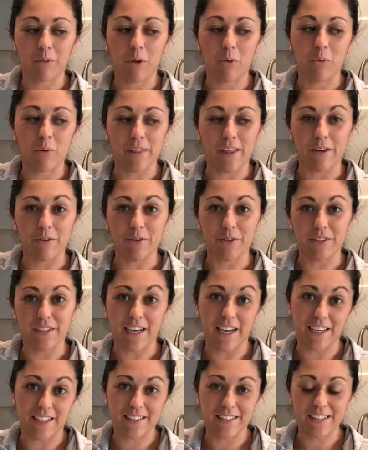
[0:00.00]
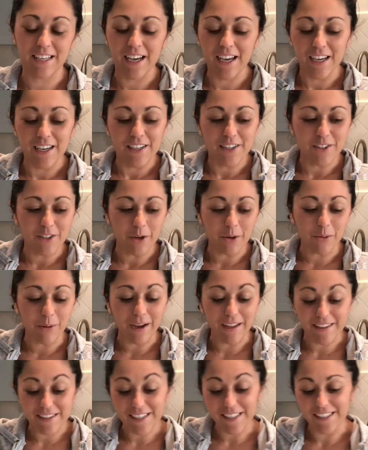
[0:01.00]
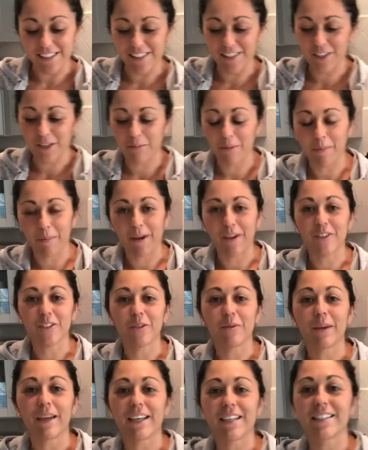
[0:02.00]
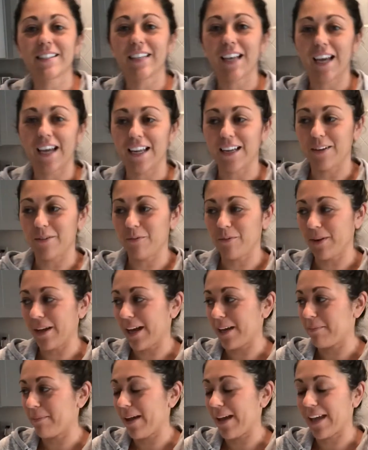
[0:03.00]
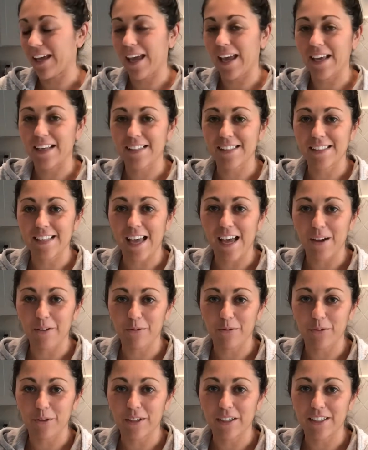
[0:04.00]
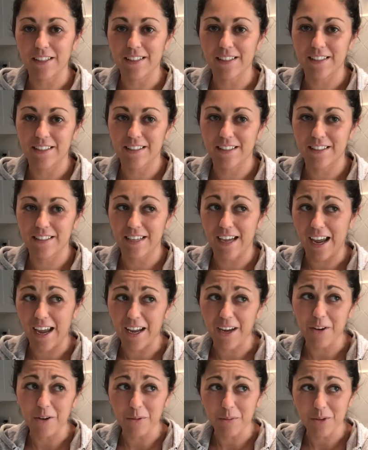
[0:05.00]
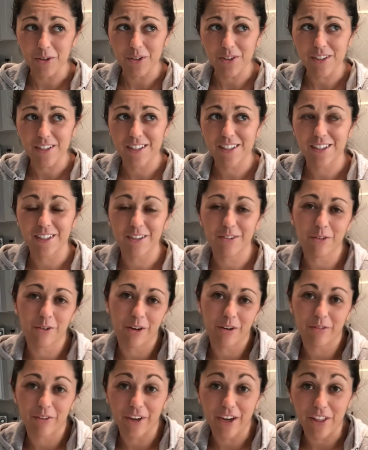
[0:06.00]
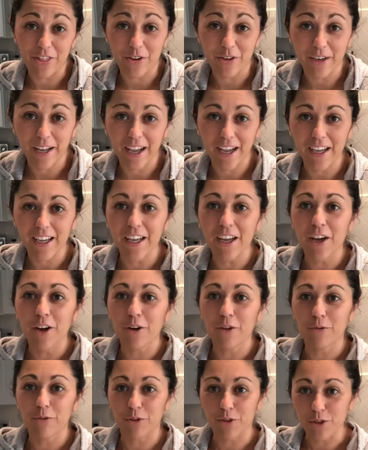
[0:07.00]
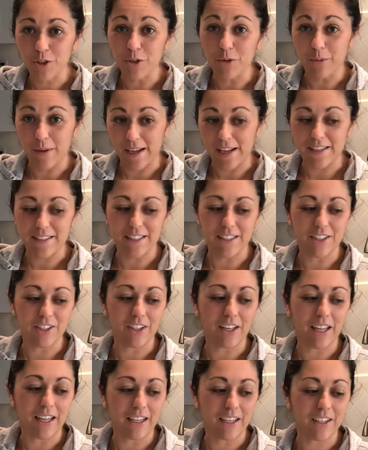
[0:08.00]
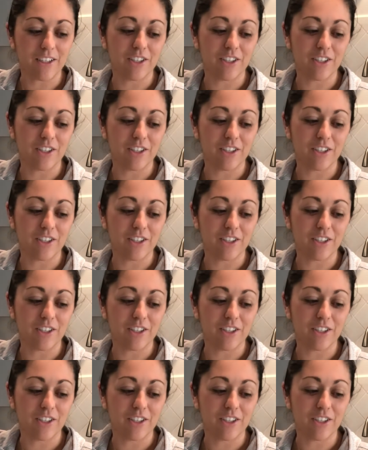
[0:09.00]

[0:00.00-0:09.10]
without using eggs. So I did. It took me about 2 weeks. We had pancakes every day almost, or every other day for 2 weeks until I